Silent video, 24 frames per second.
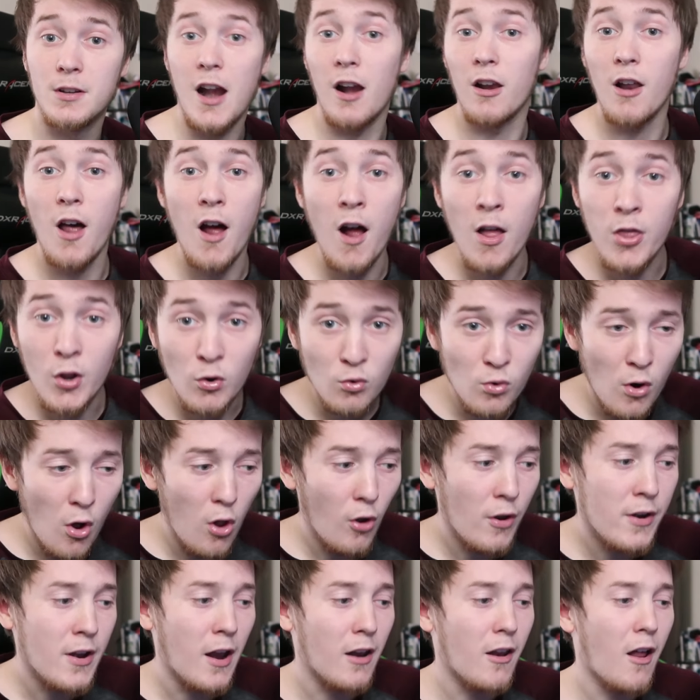And a lot of the
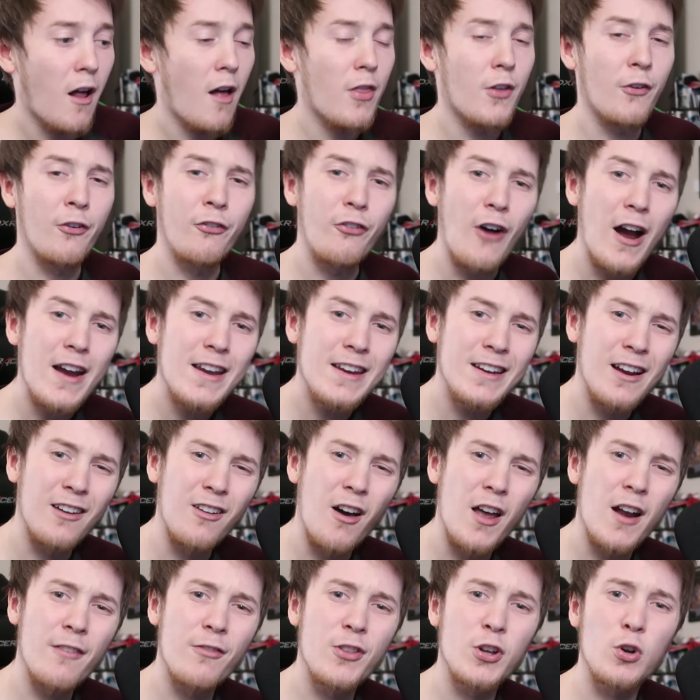rolling, a lot of the fighting, a
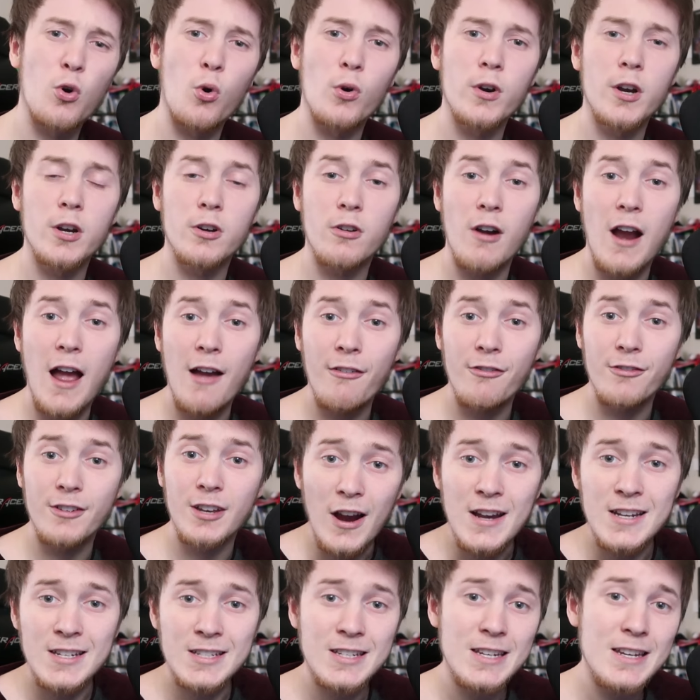lot of the choreographed
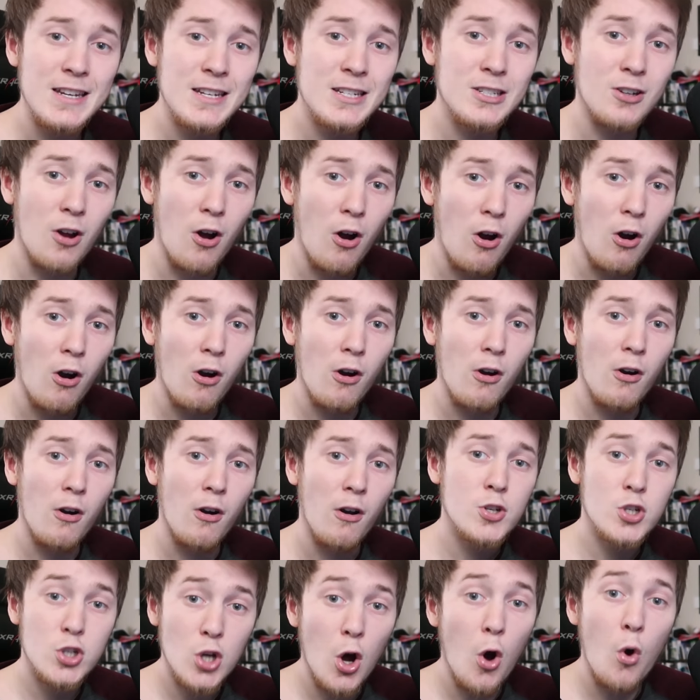fight scenes are
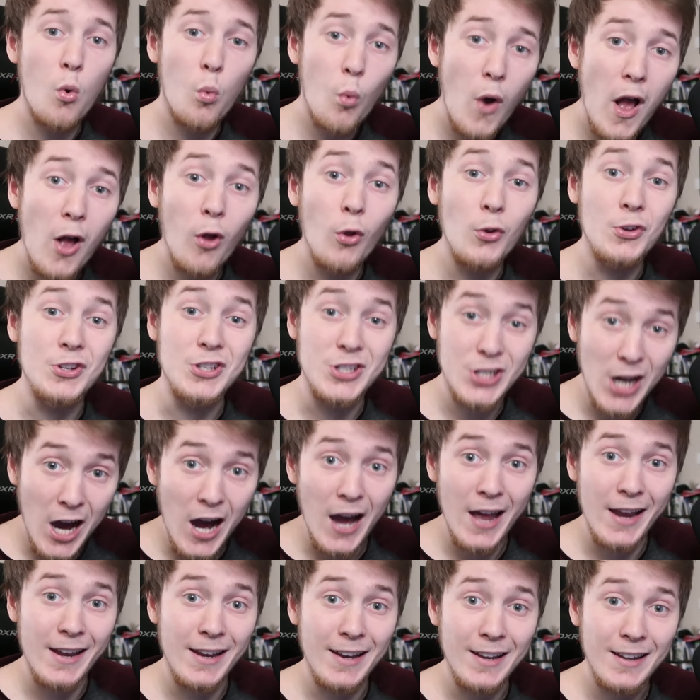so well
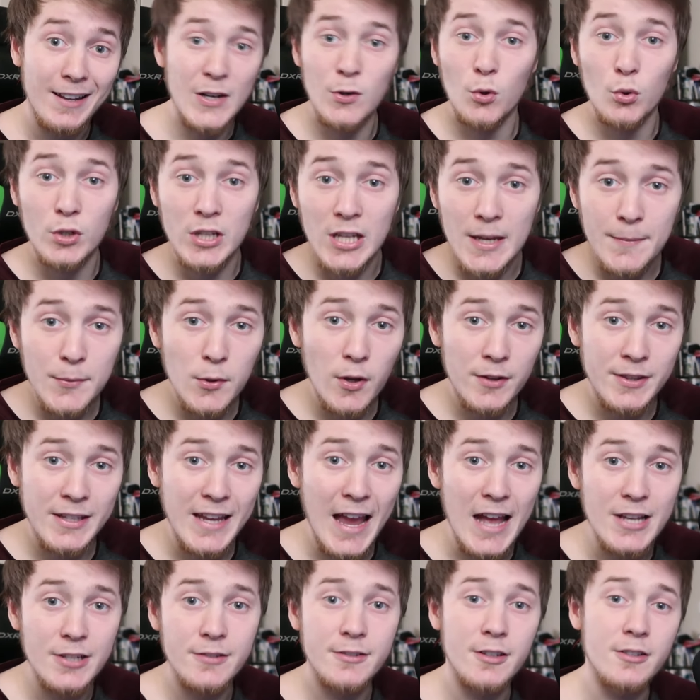done that it will keep you at
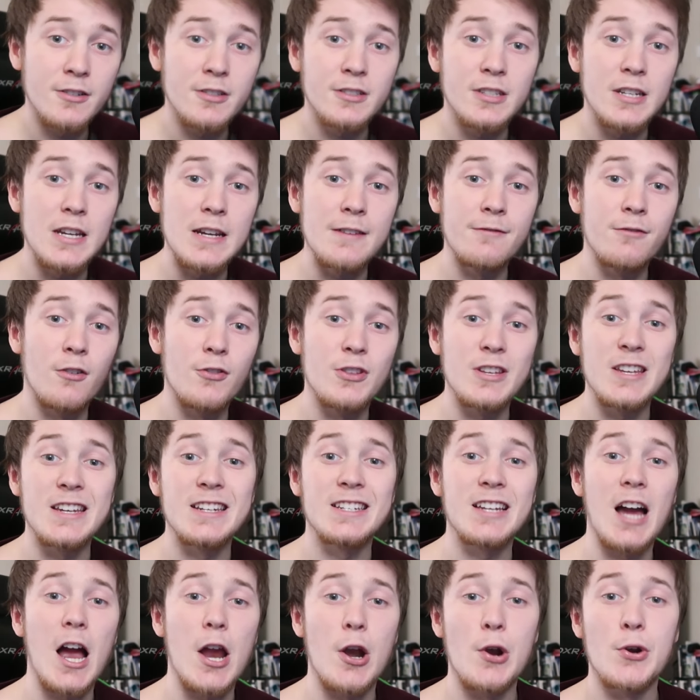the edge of your seat for the
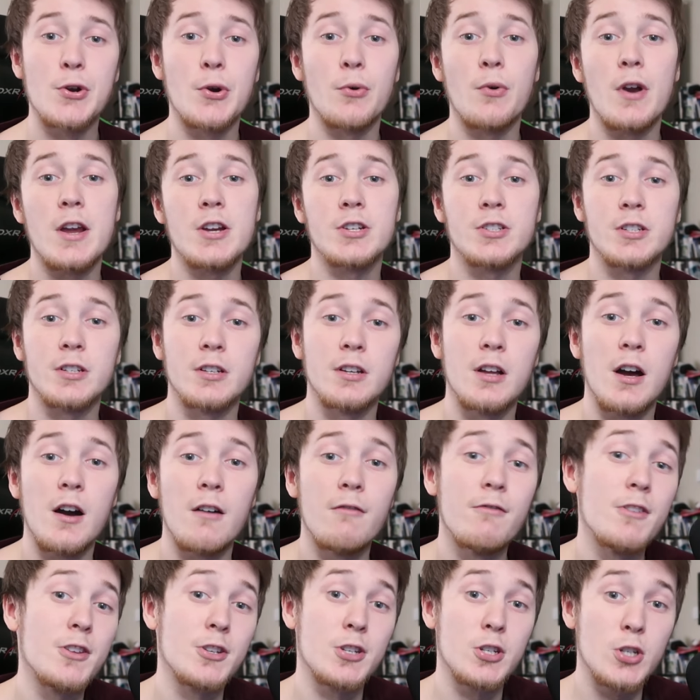entire duration
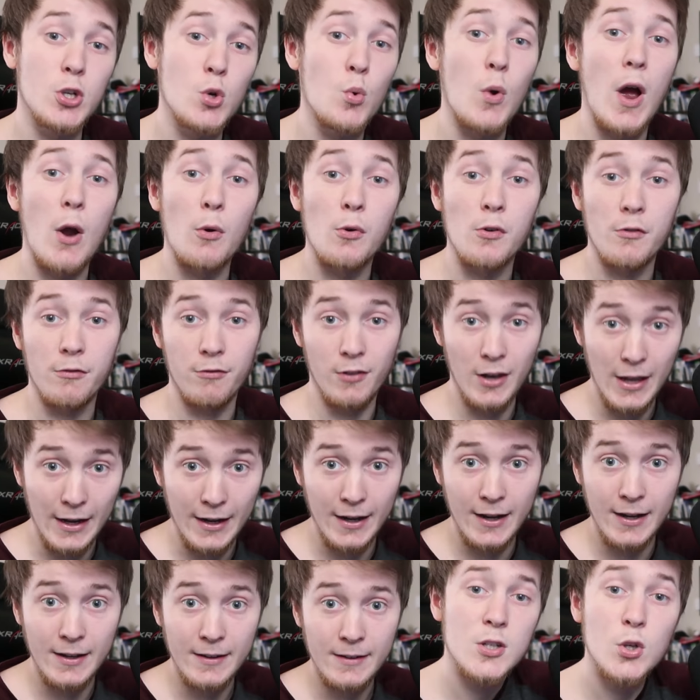of this 2 hour
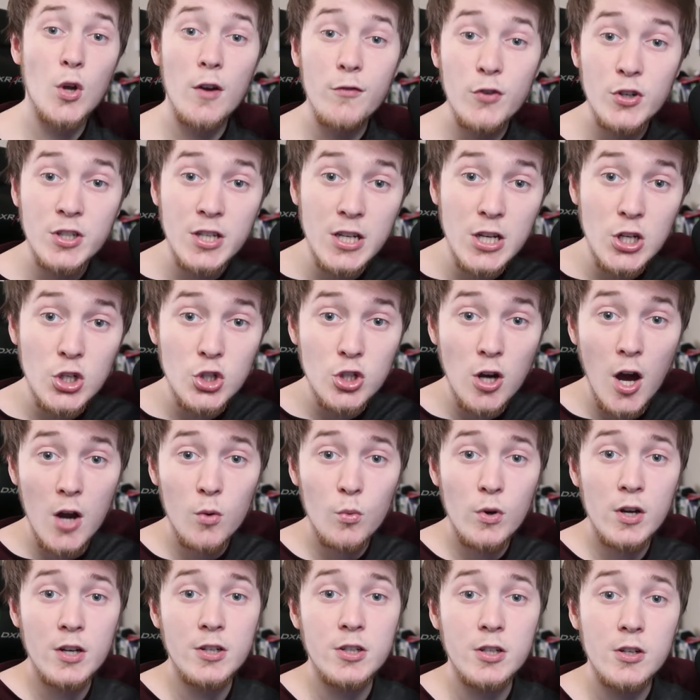flick. So have you seen
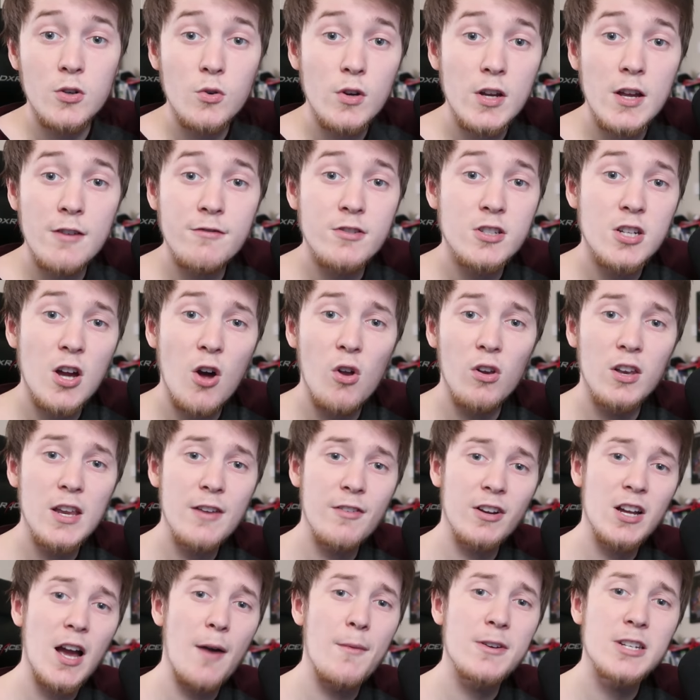John Wick 2? If so,
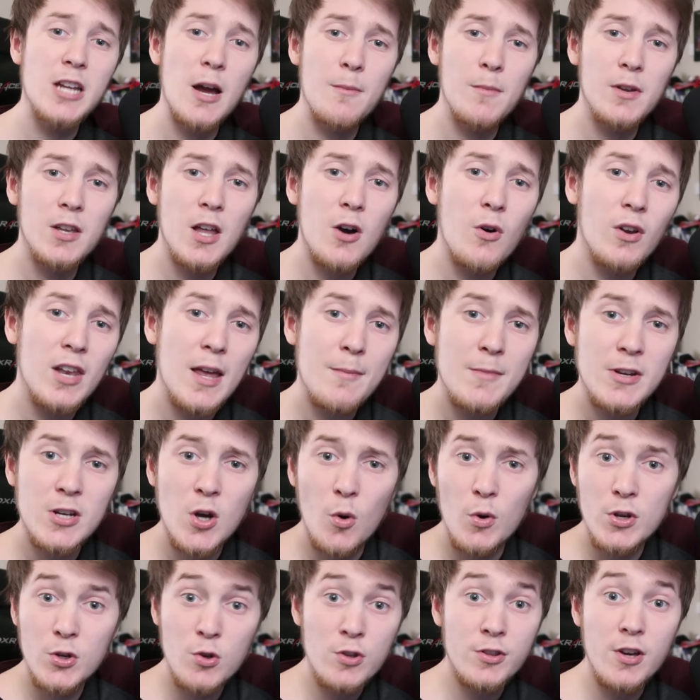leave a comment down below and let me
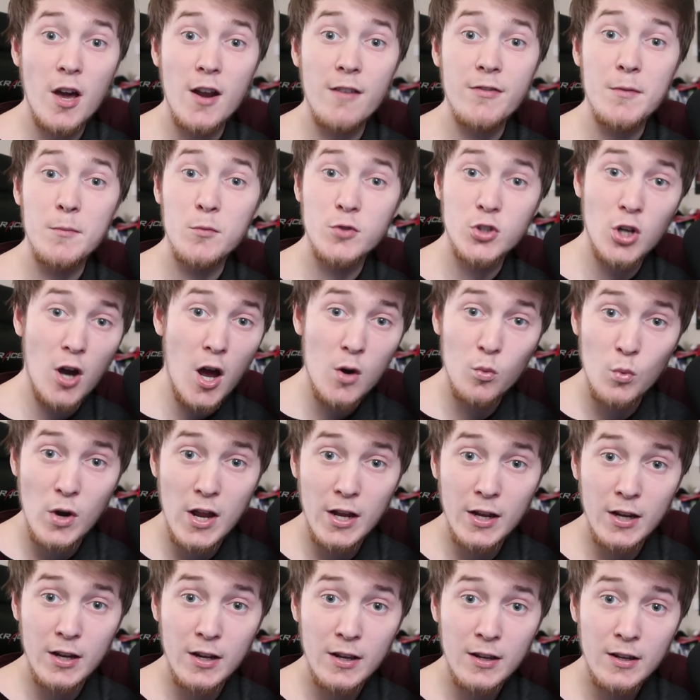know what you thought of John
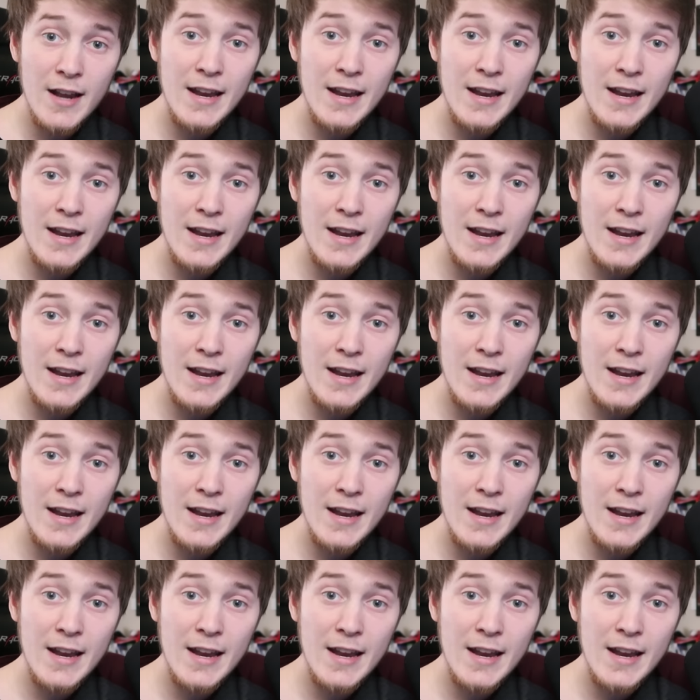Wick.